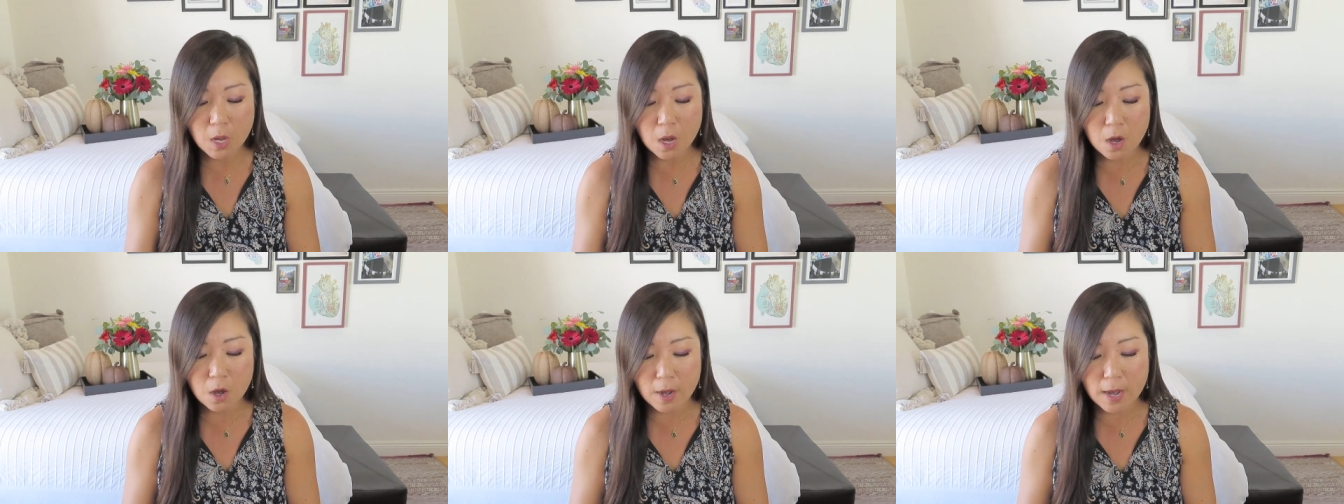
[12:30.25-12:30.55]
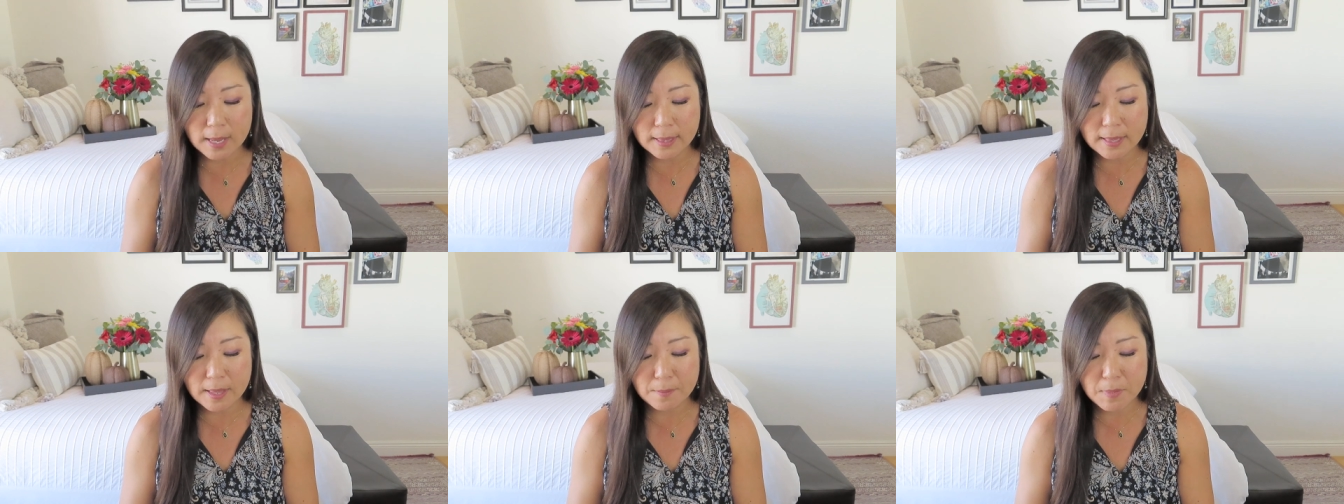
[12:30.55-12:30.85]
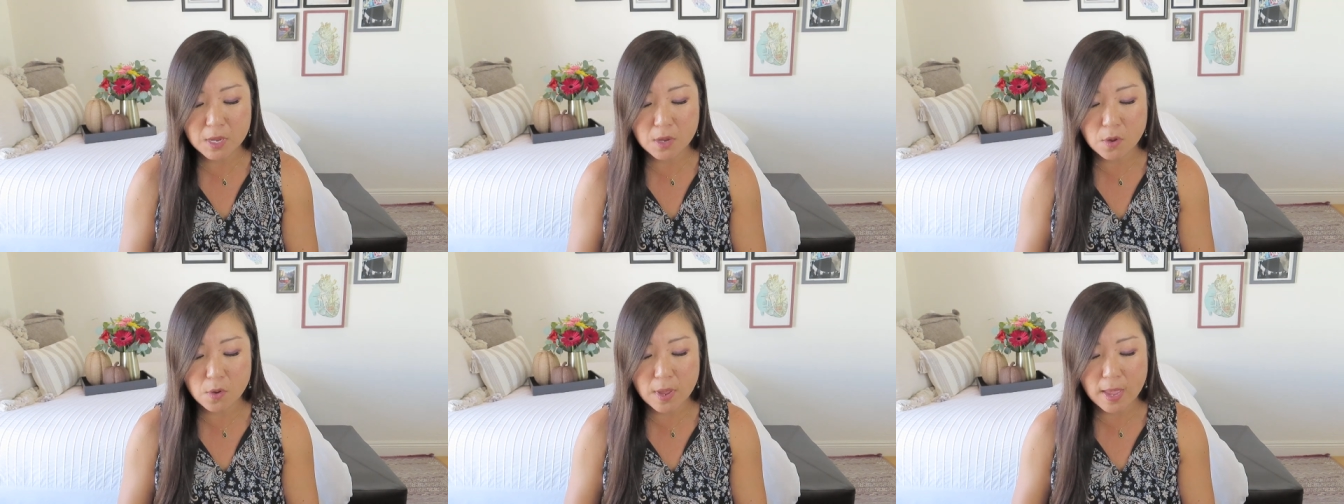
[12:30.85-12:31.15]
all right, let
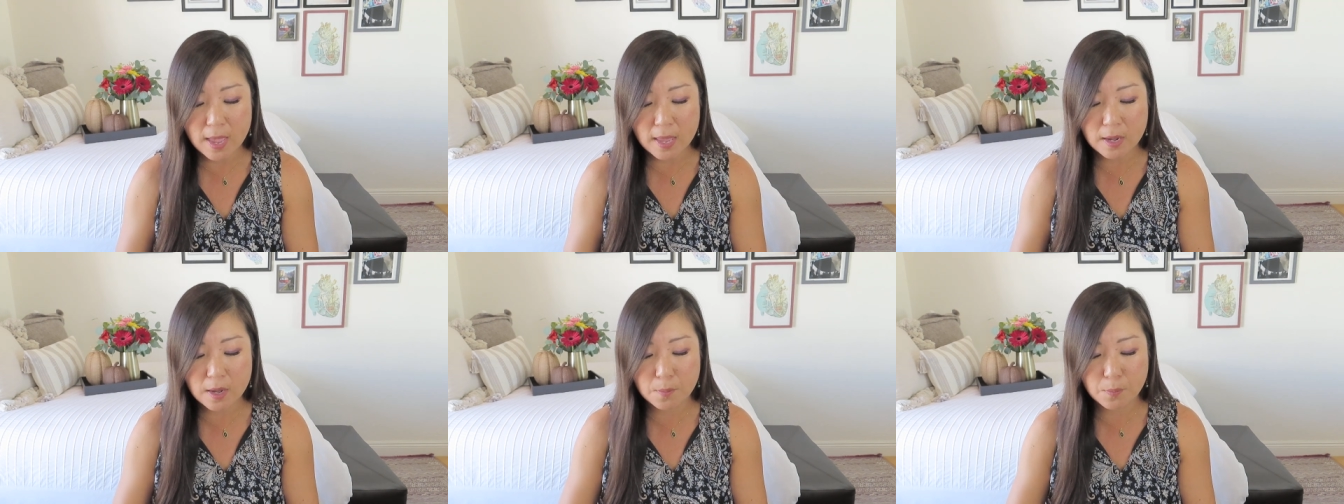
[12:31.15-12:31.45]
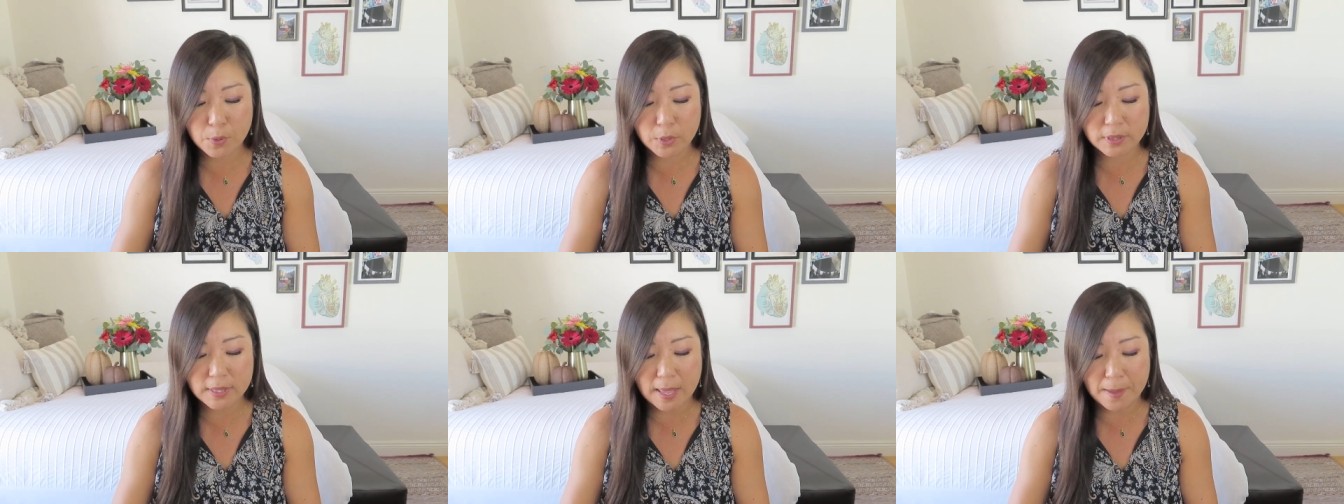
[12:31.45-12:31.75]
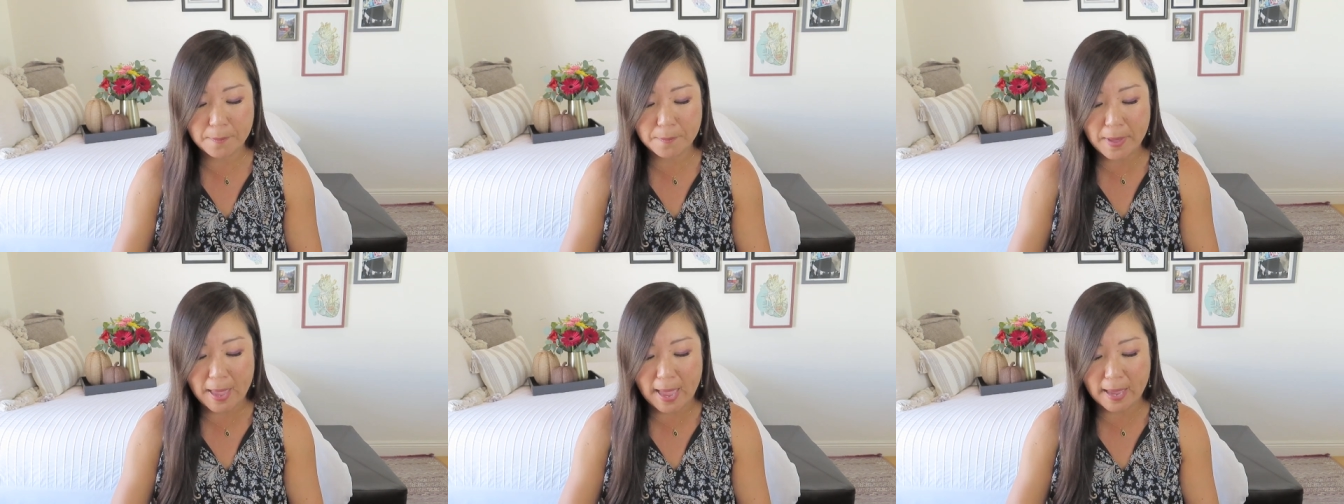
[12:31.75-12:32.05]
me go ahead and put
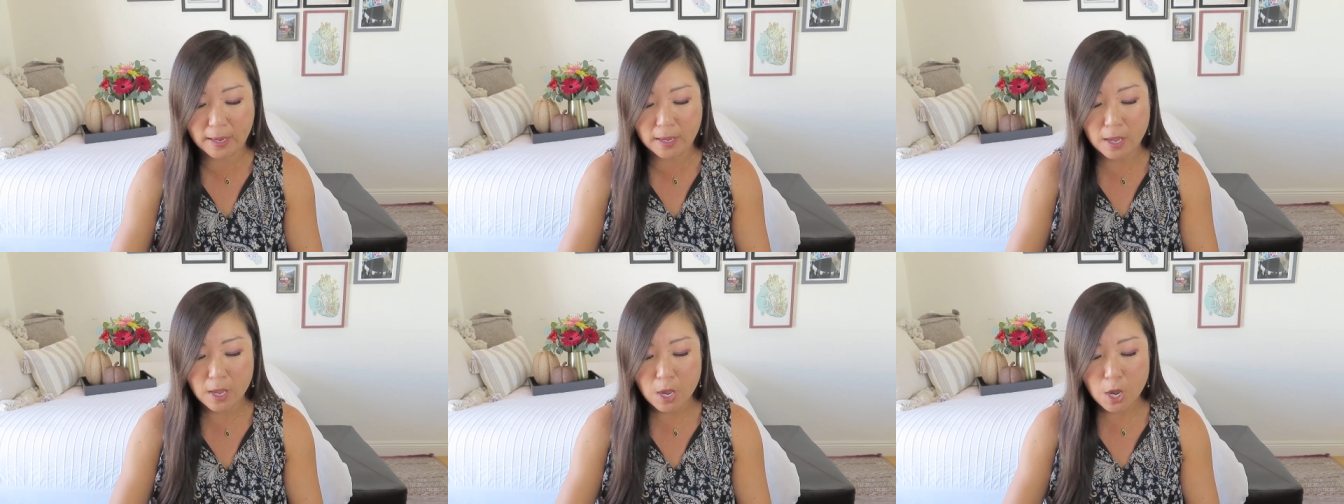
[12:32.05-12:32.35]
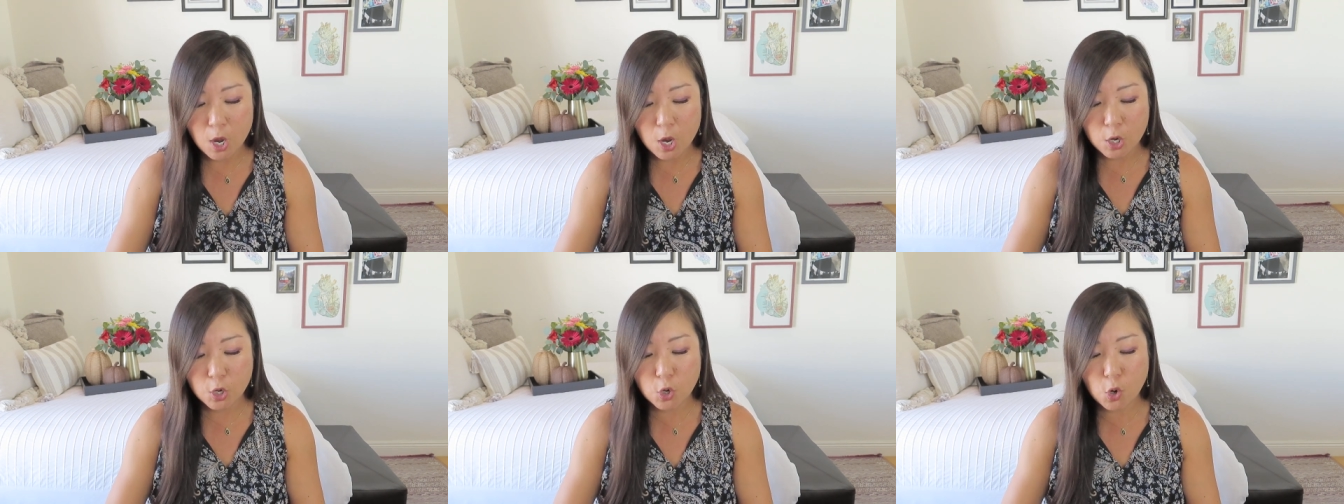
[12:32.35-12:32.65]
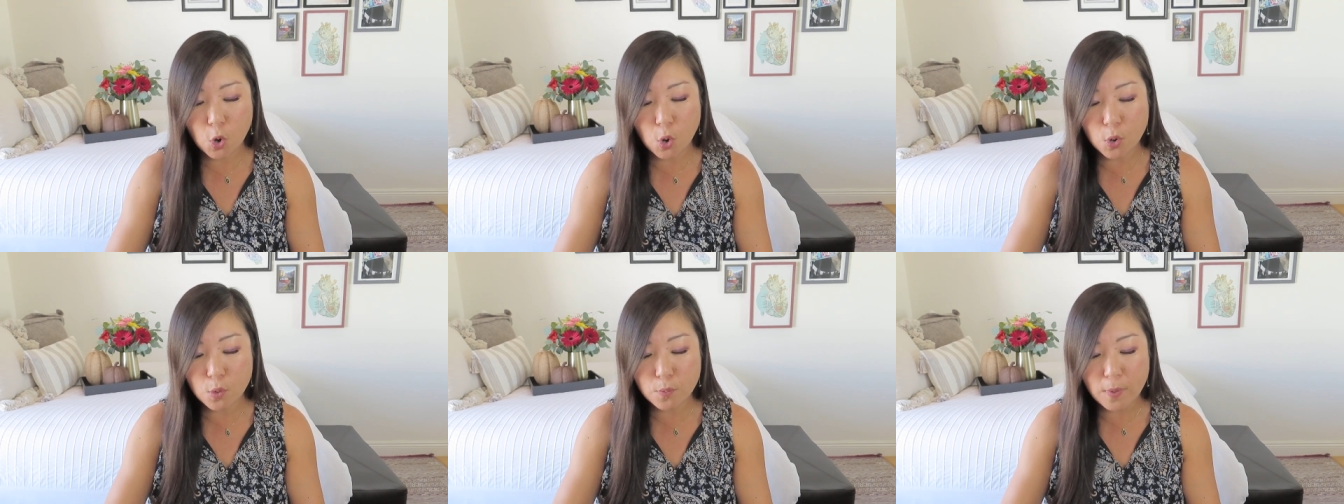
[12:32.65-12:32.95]
that back
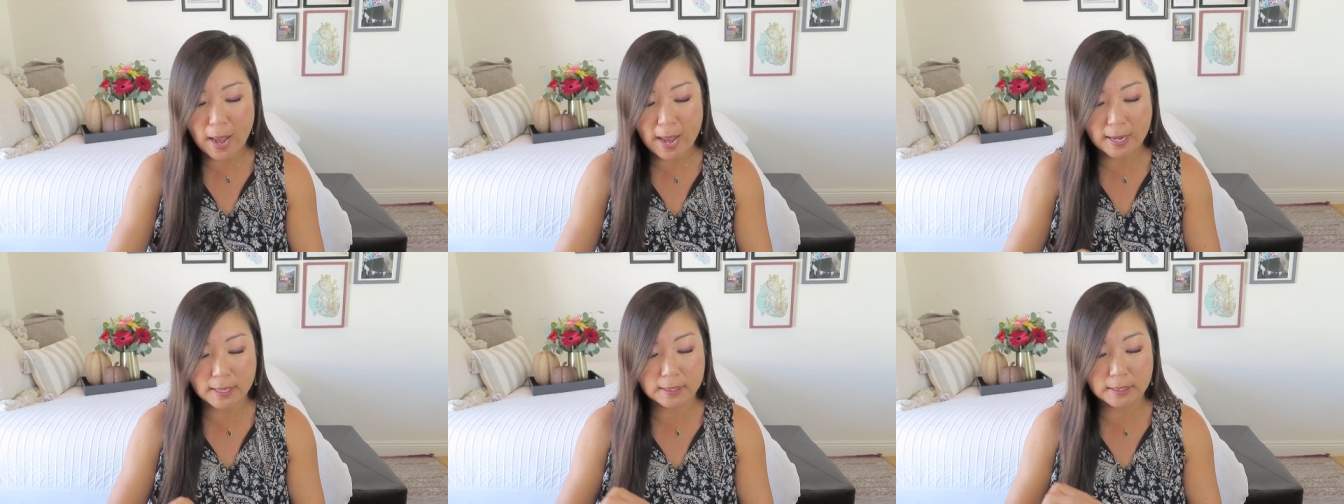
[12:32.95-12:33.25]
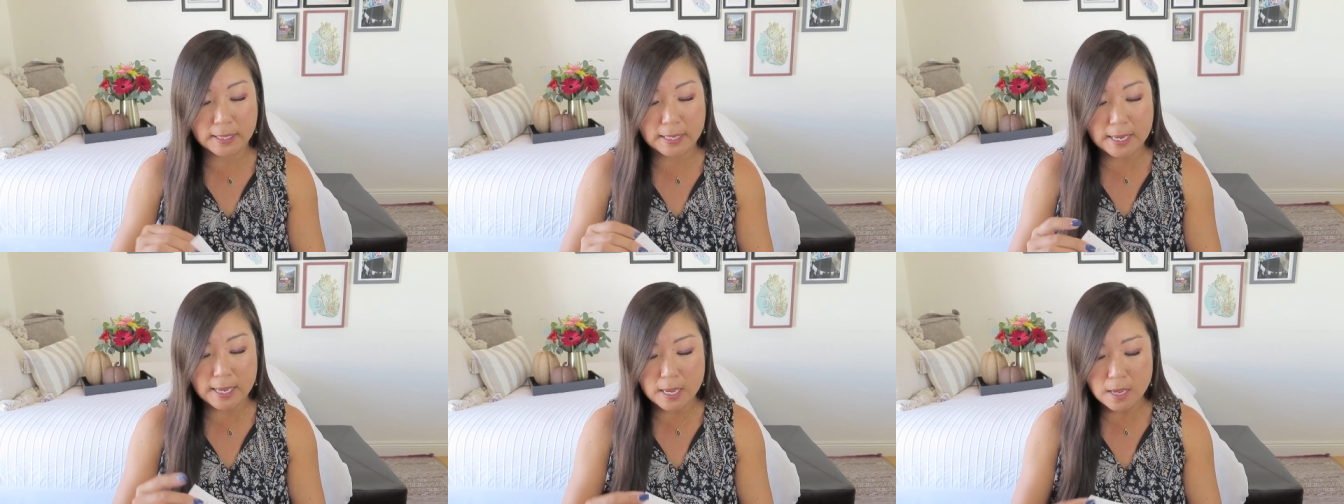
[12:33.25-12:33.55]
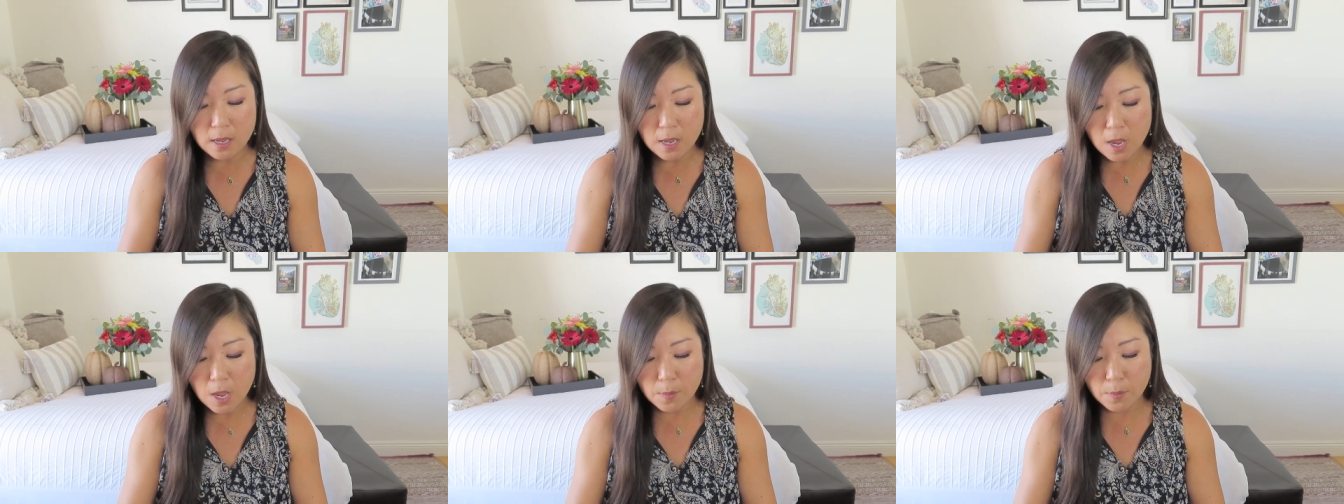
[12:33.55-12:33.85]

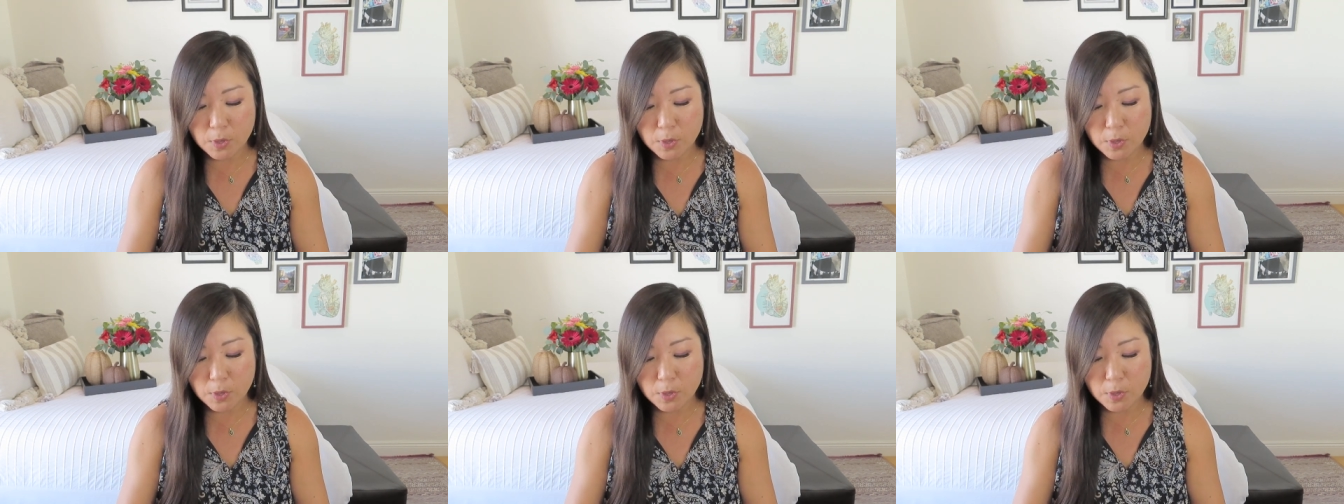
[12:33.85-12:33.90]
correctly.